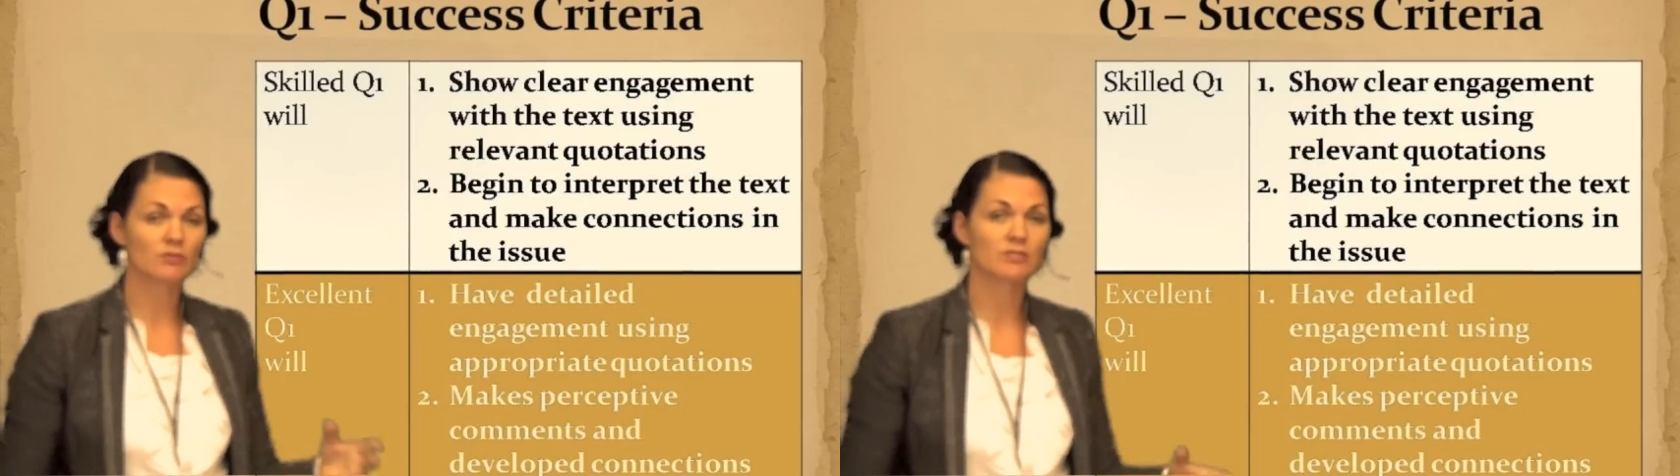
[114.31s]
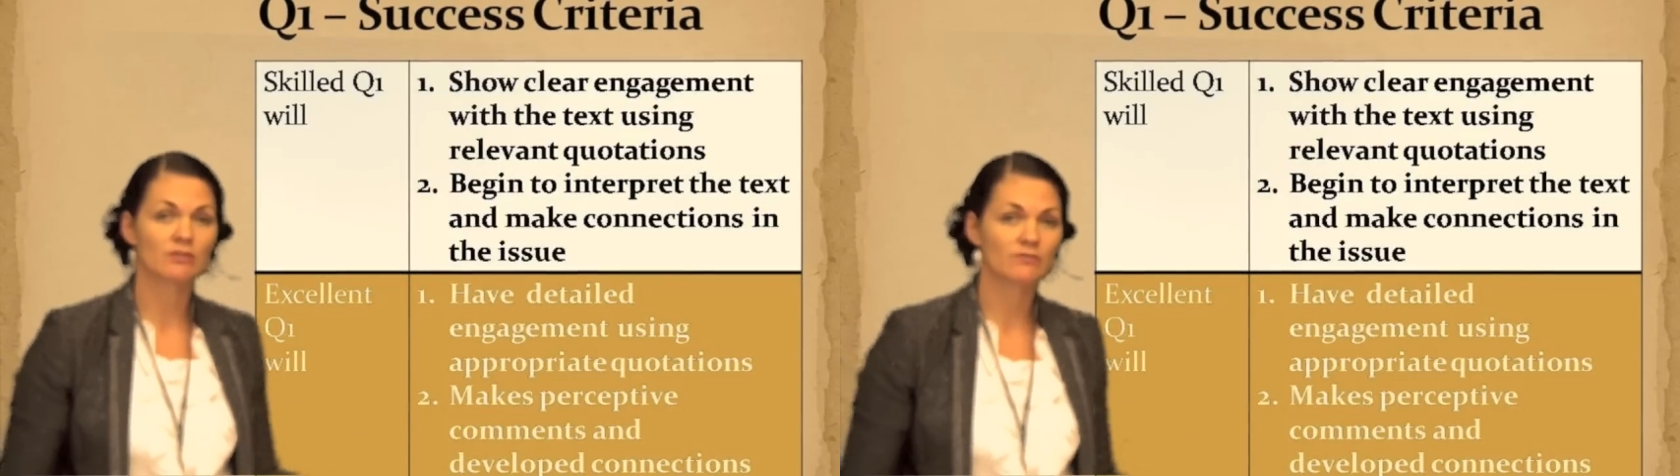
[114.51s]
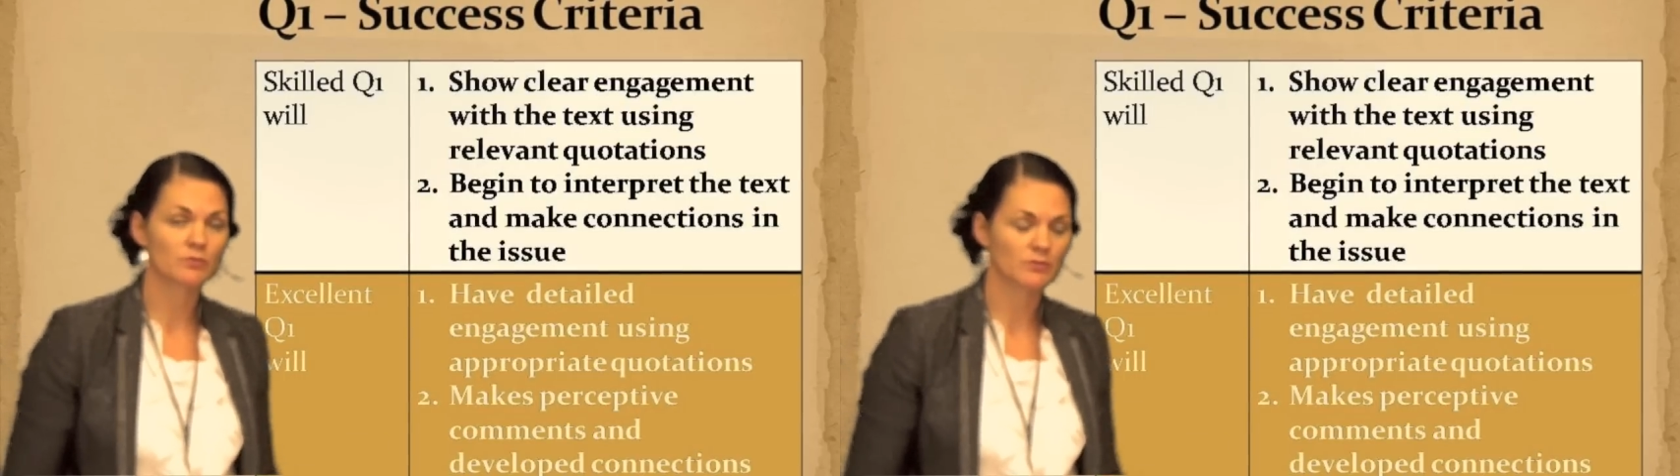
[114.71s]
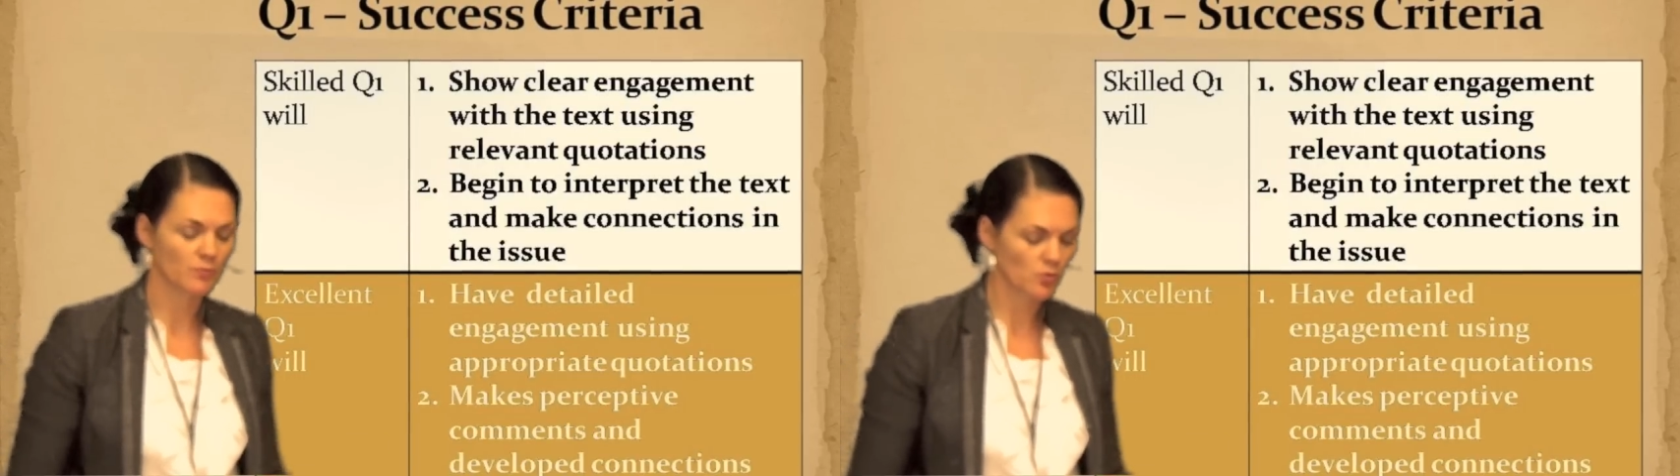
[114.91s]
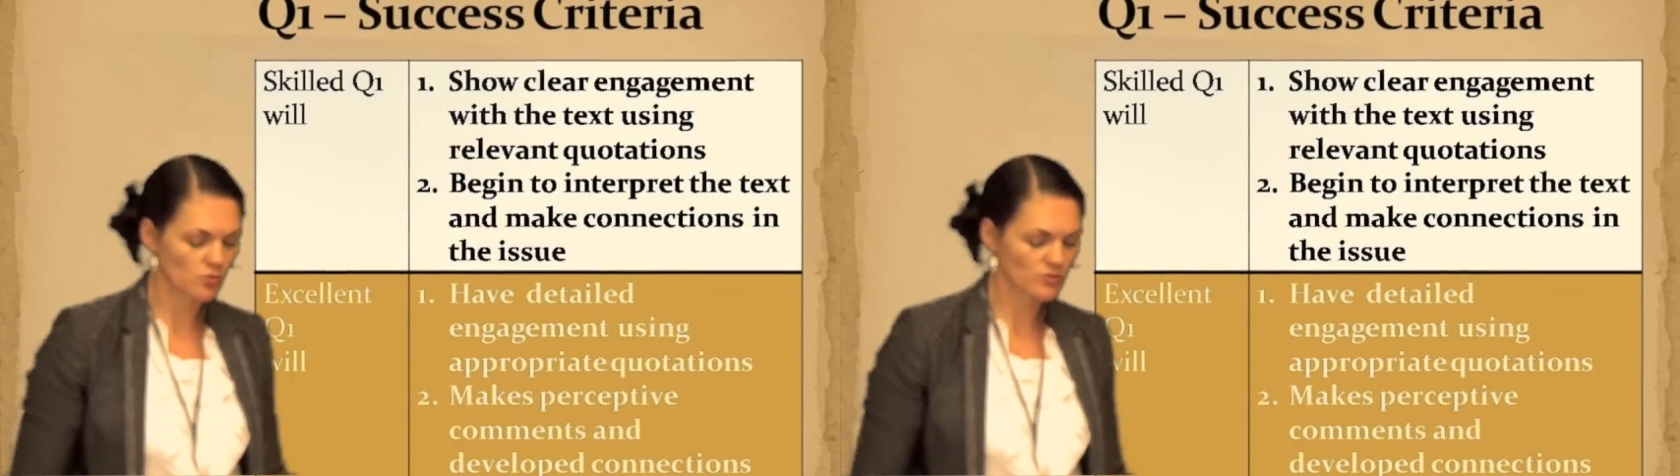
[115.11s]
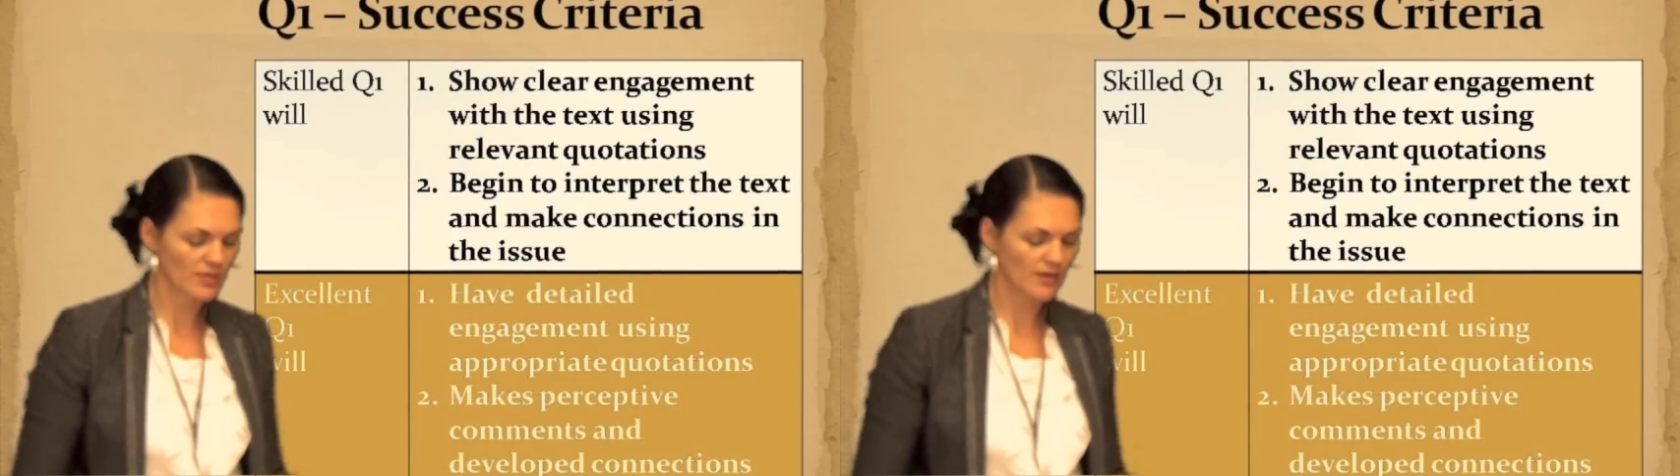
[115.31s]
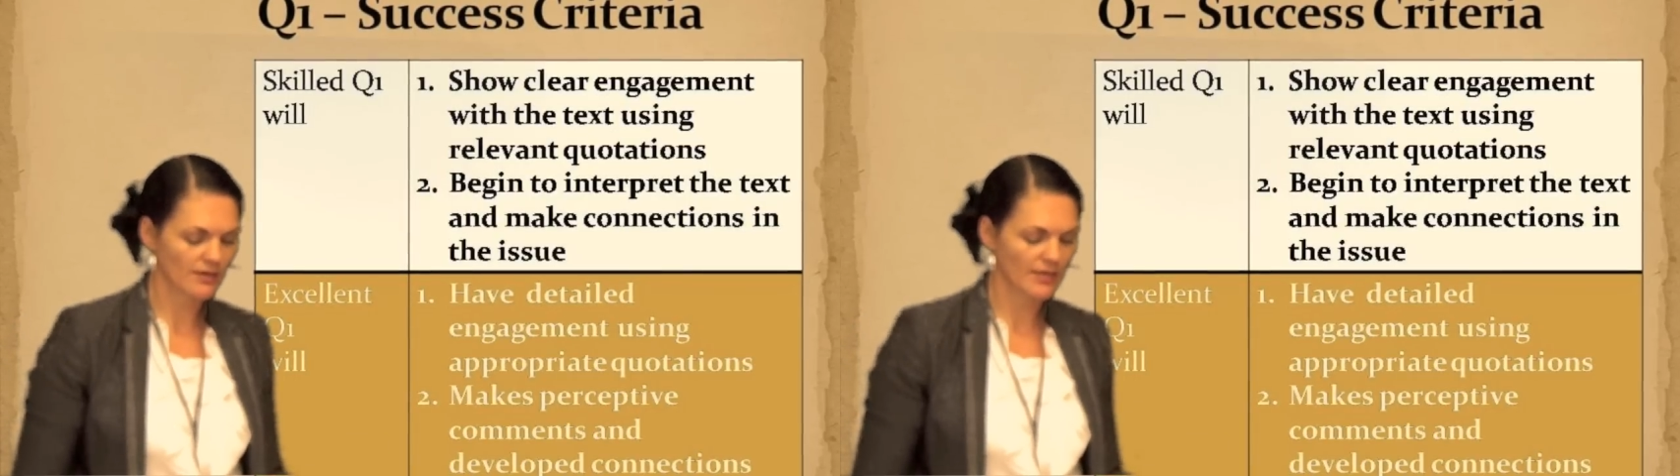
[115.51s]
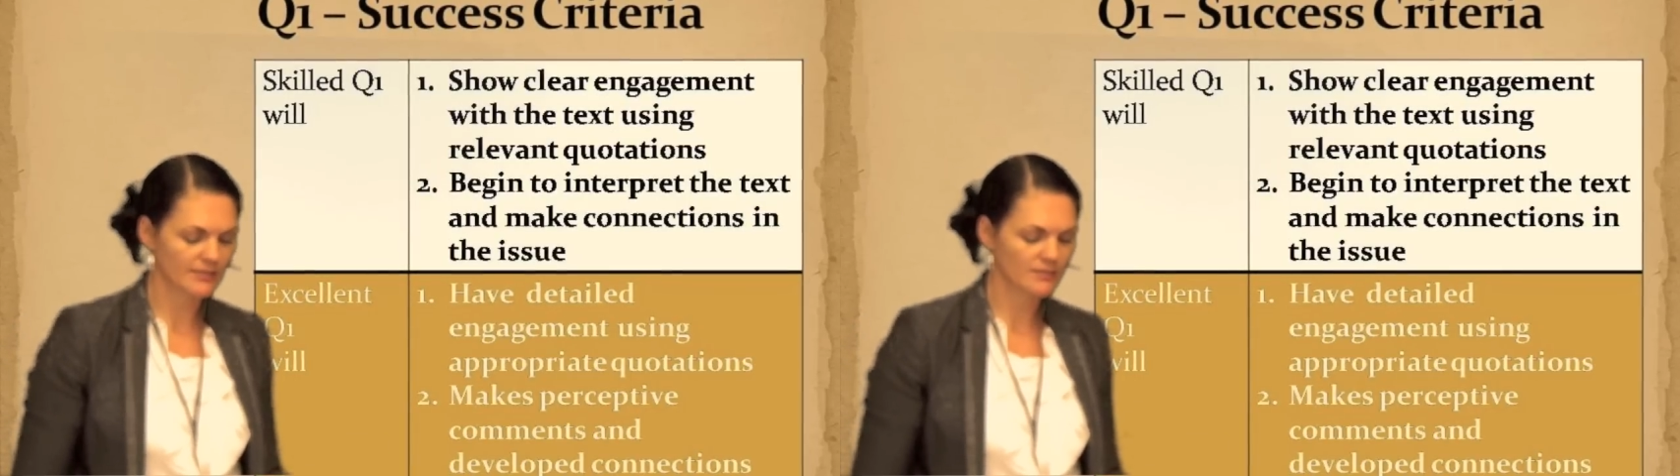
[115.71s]
criteria if you want to pause
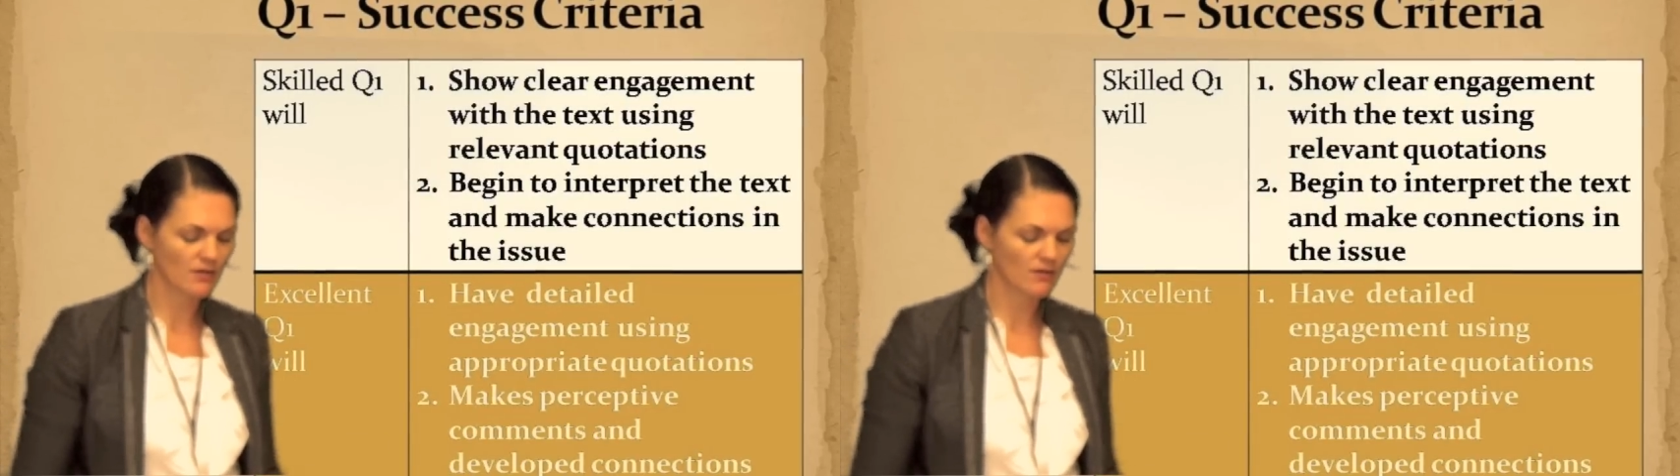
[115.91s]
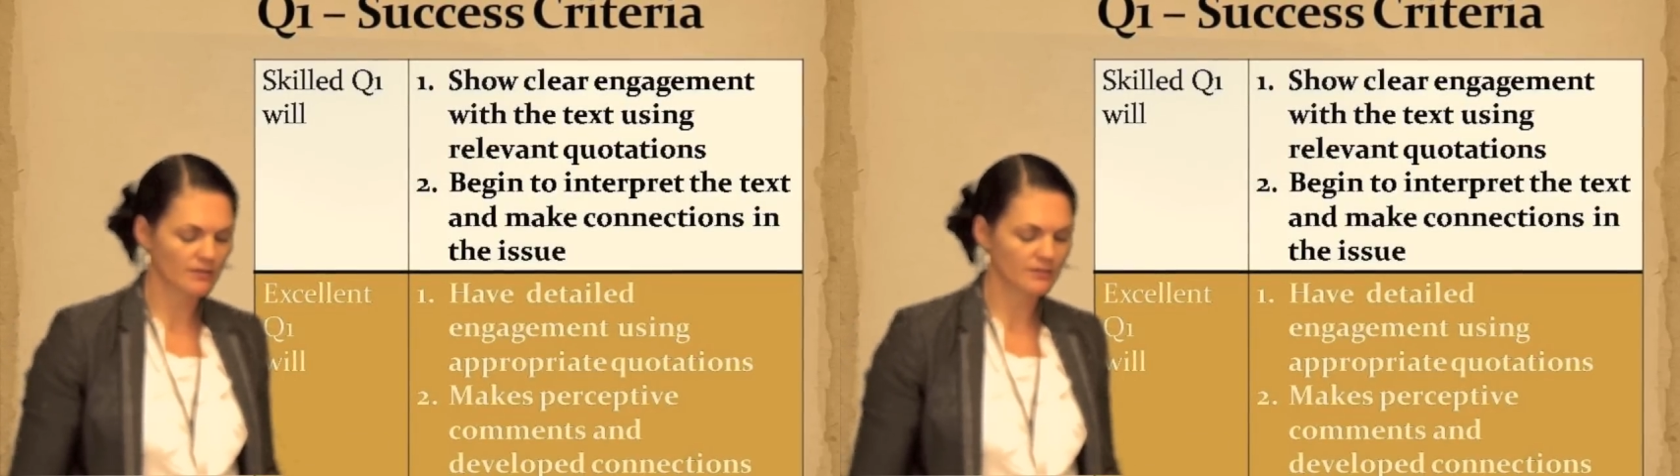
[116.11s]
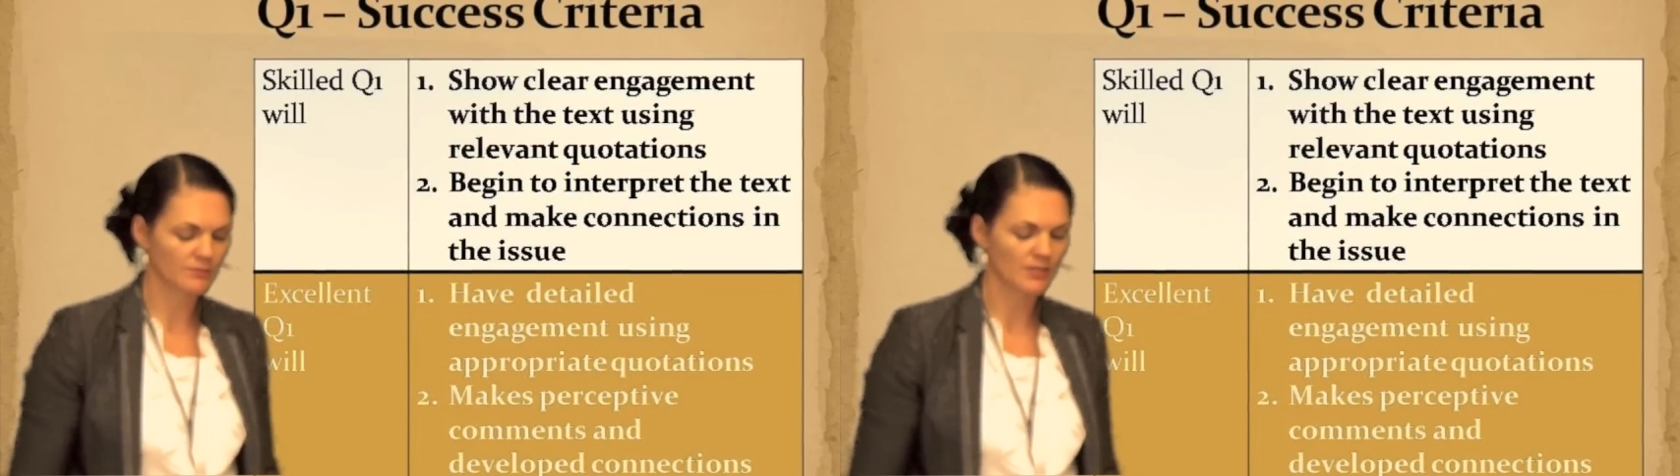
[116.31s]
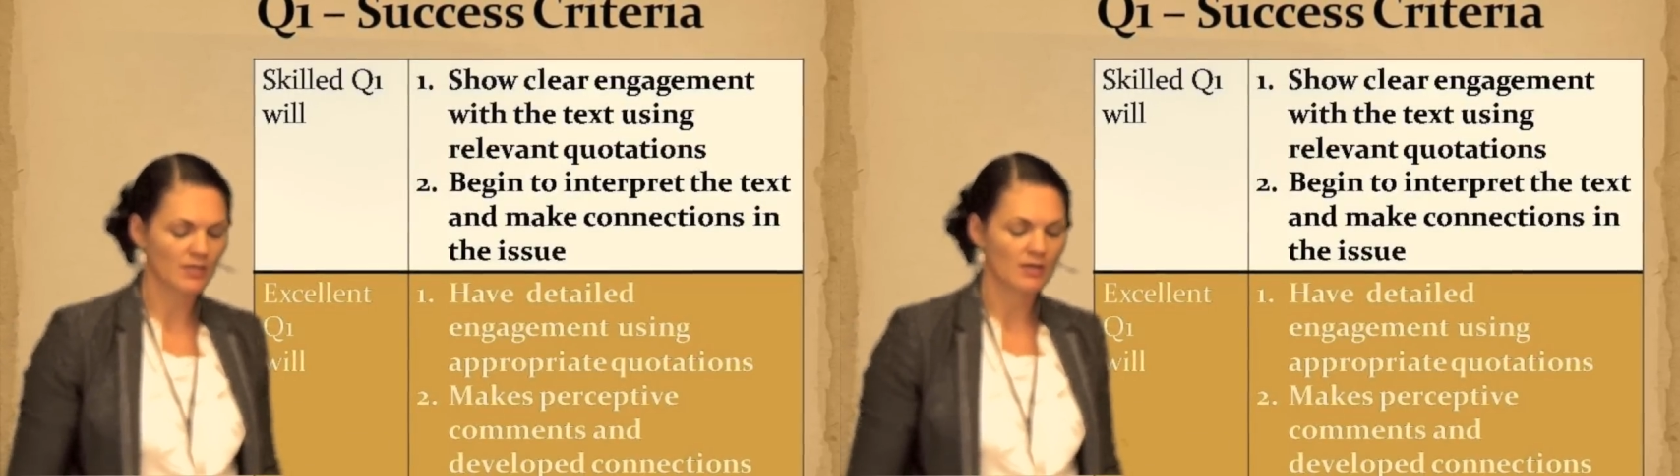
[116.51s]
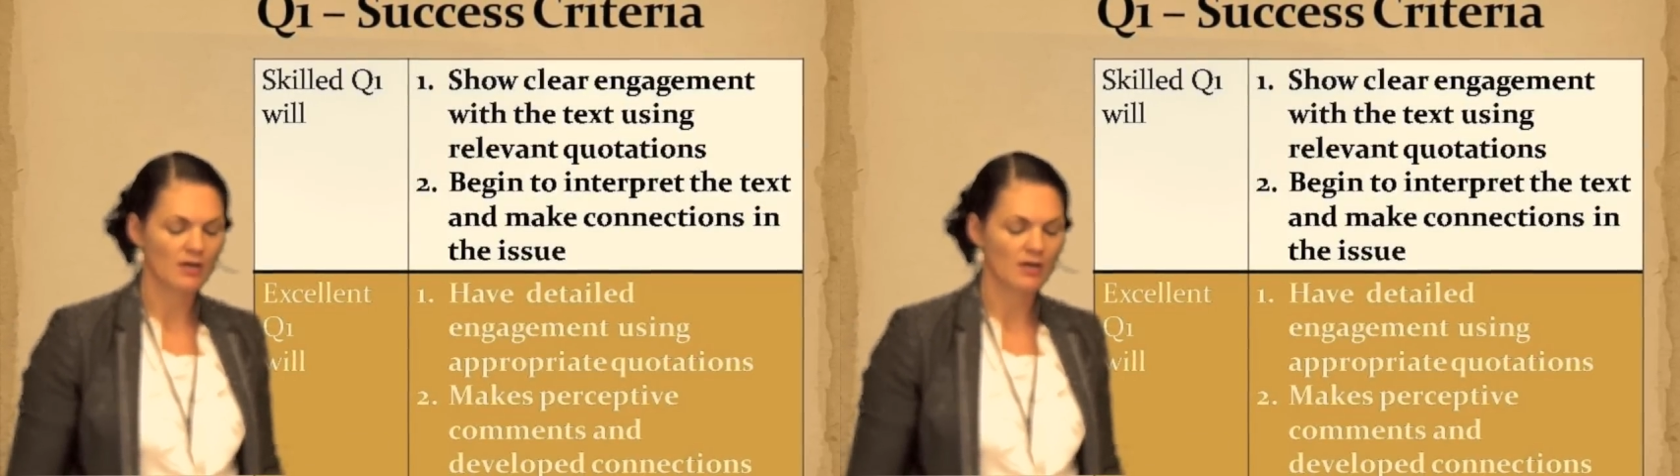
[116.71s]
that at any time,